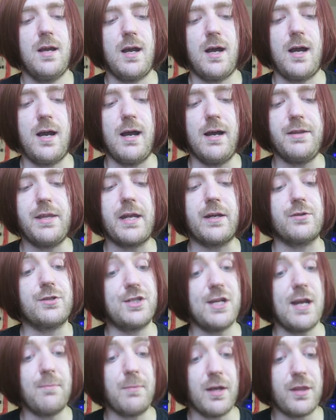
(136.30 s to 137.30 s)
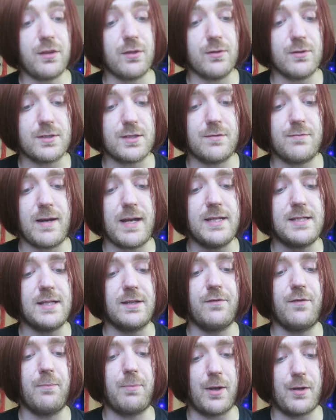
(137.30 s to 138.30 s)
Uh, and then I'll share my thoughts and
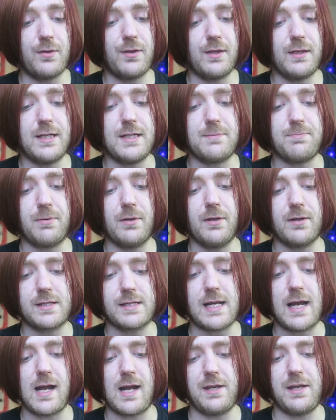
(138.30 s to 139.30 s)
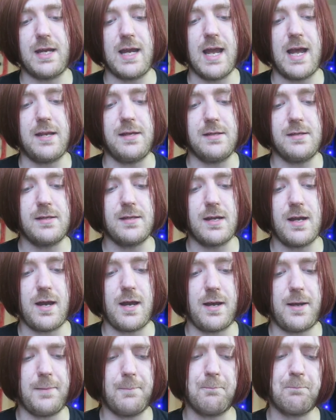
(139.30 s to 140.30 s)
rating for both of these books at the end.
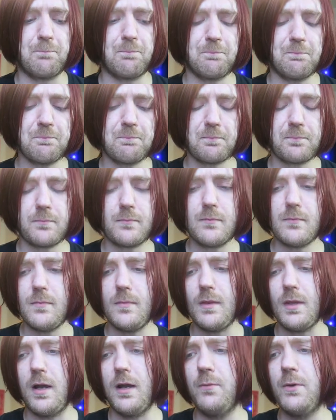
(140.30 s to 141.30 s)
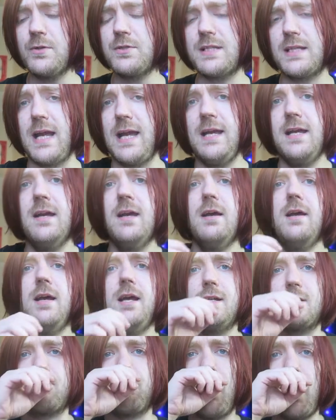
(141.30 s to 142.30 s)
Um, I will say
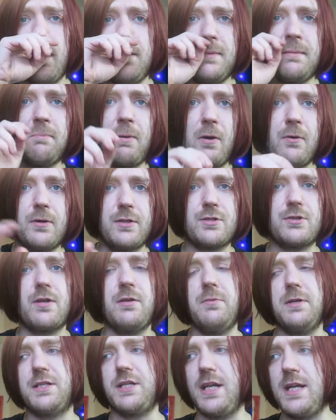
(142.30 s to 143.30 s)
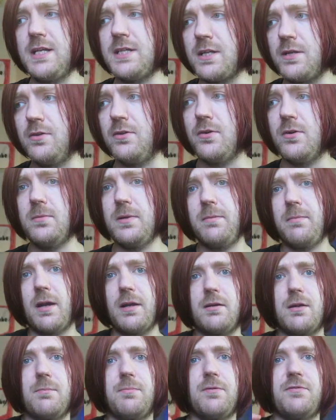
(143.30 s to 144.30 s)
it's rhyming poetry, which isn't normally
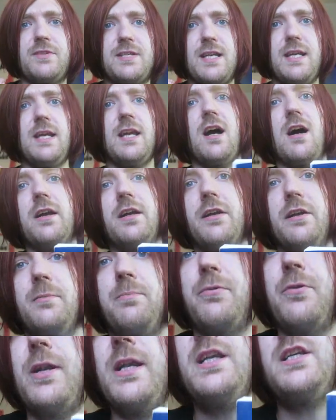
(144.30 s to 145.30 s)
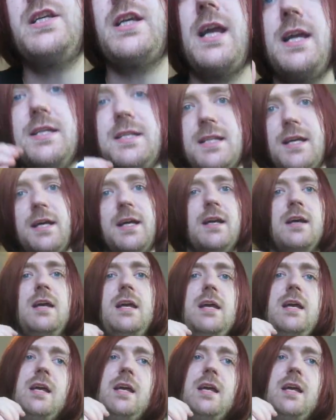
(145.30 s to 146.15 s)
my cup of tea. I can appreciate it.